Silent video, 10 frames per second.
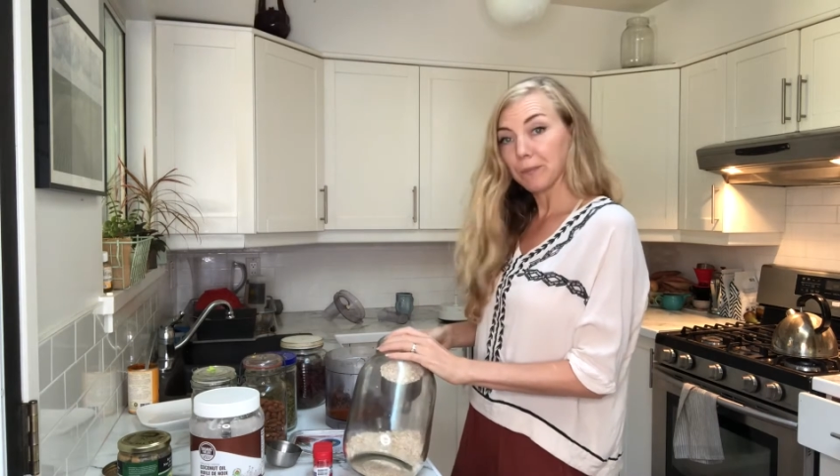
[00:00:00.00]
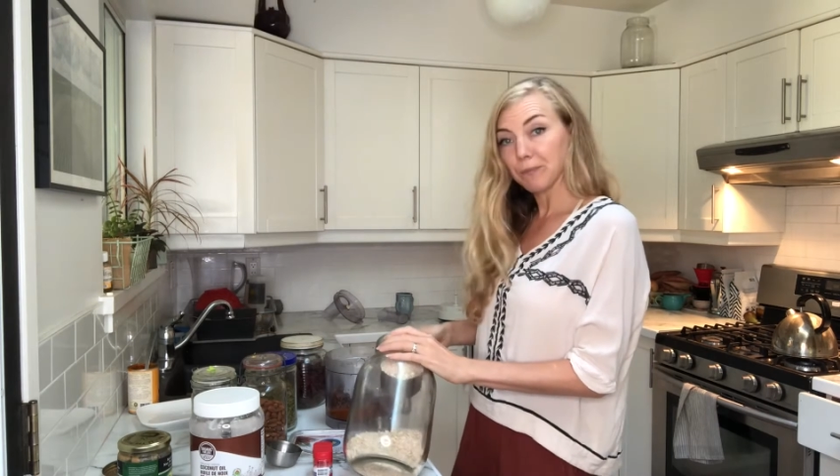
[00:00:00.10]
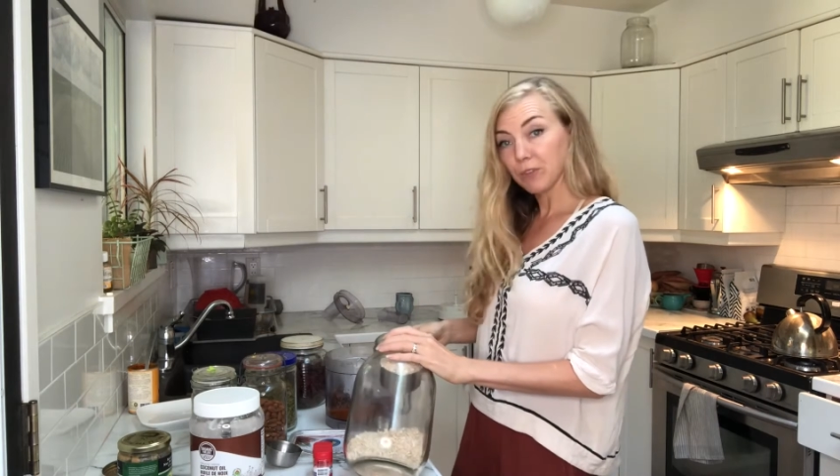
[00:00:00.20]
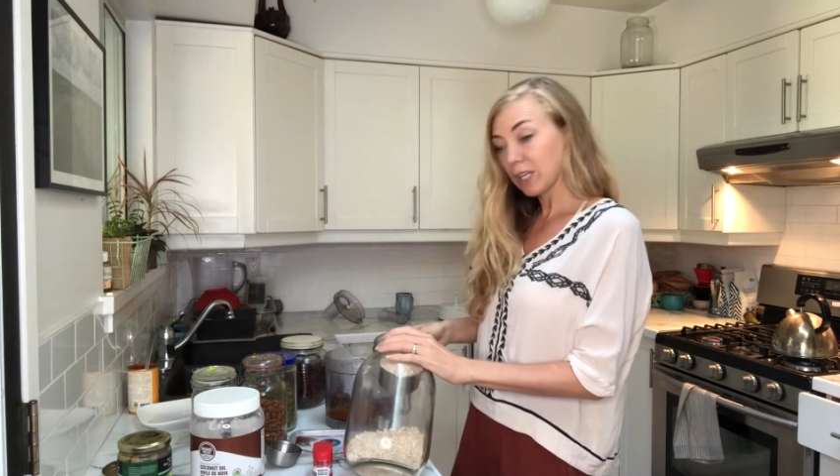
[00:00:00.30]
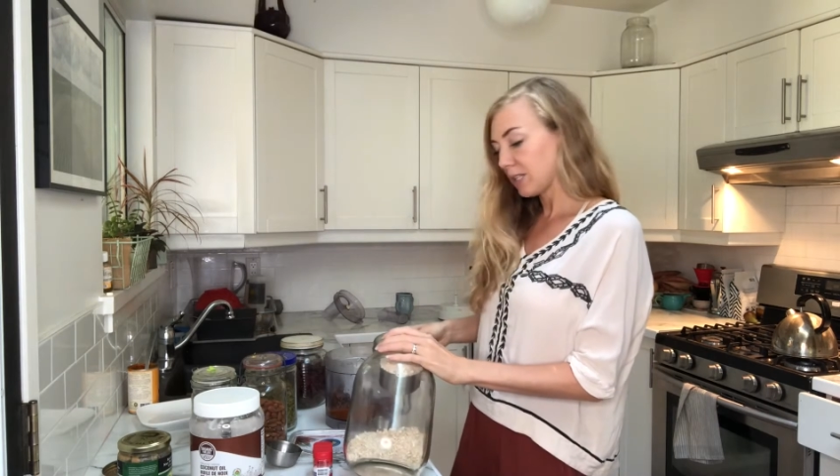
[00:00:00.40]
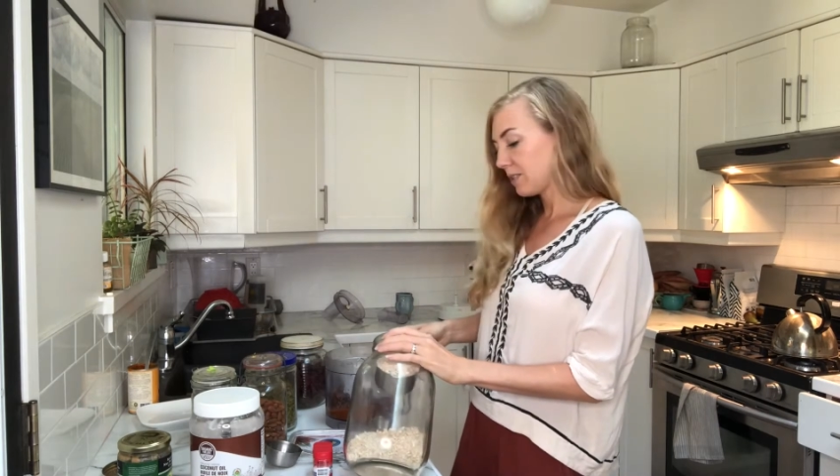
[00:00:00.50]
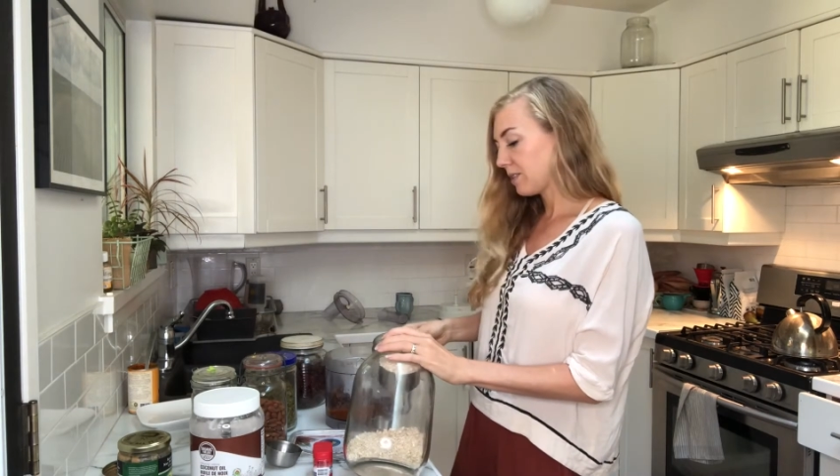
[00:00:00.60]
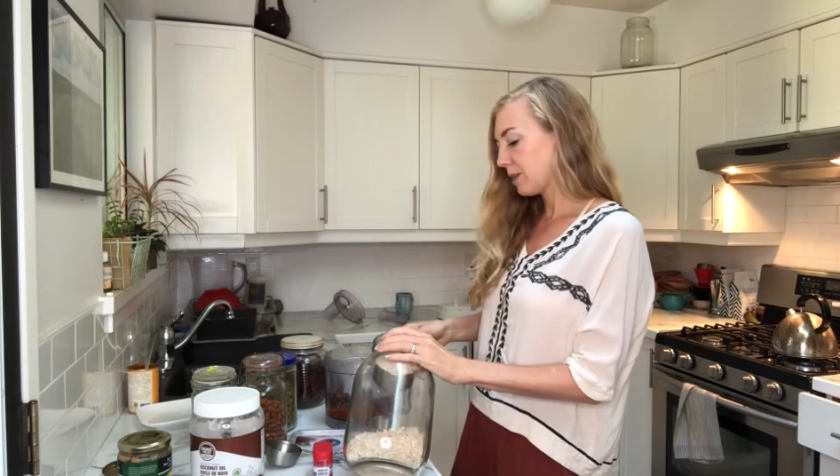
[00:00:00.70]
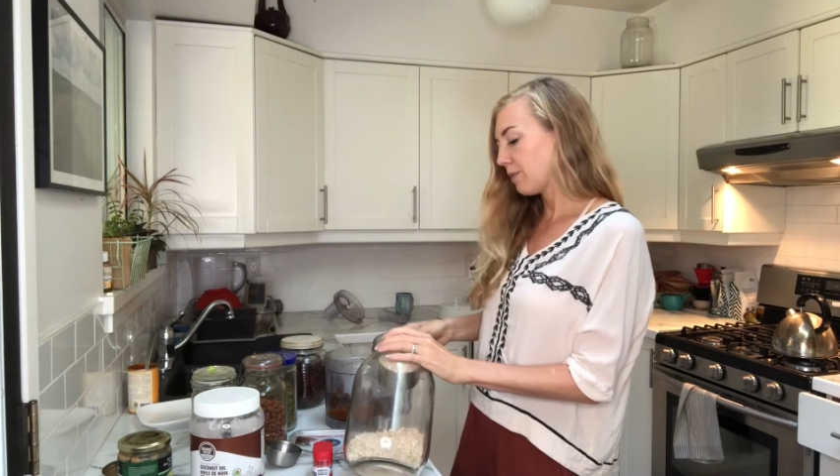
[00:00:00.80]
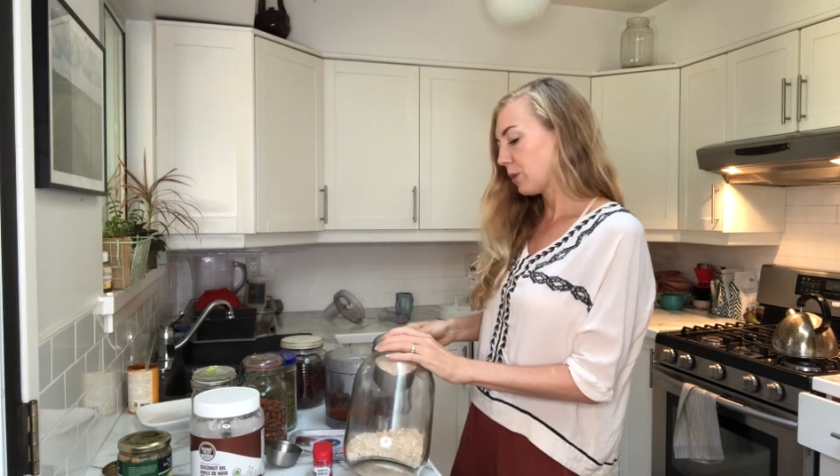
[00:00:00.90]
flakes
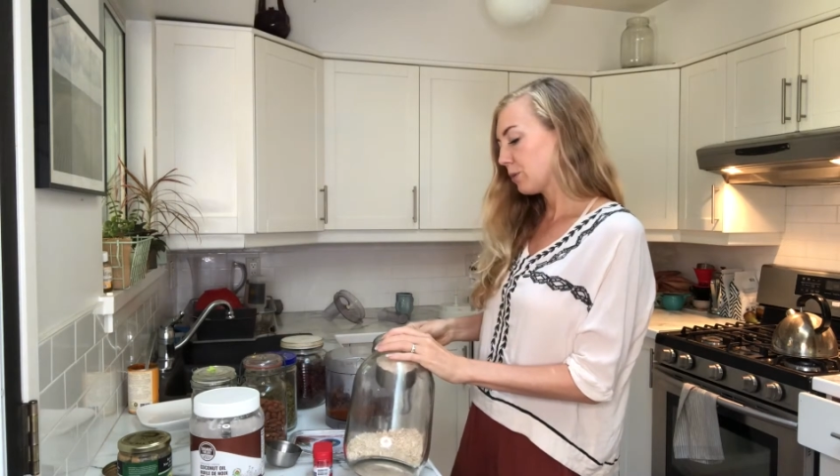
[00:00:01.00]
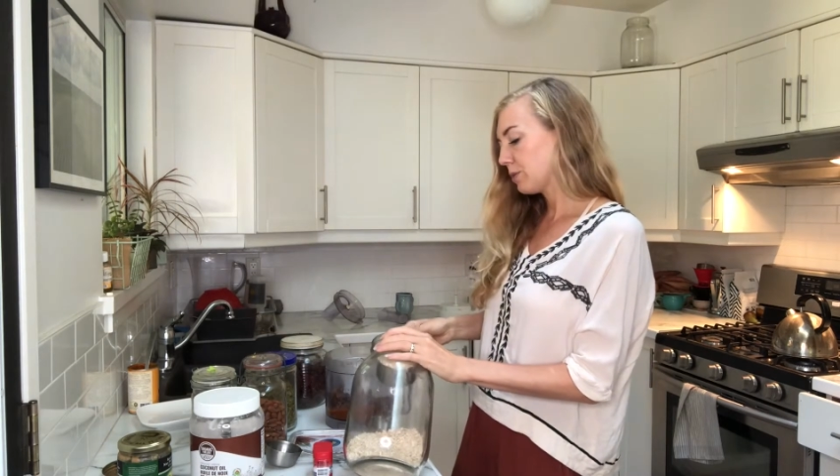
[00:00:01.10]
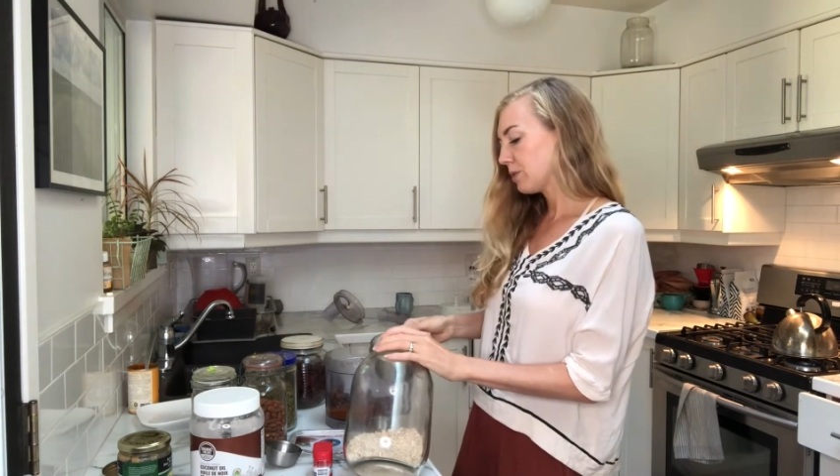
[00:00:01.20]
instead of oats.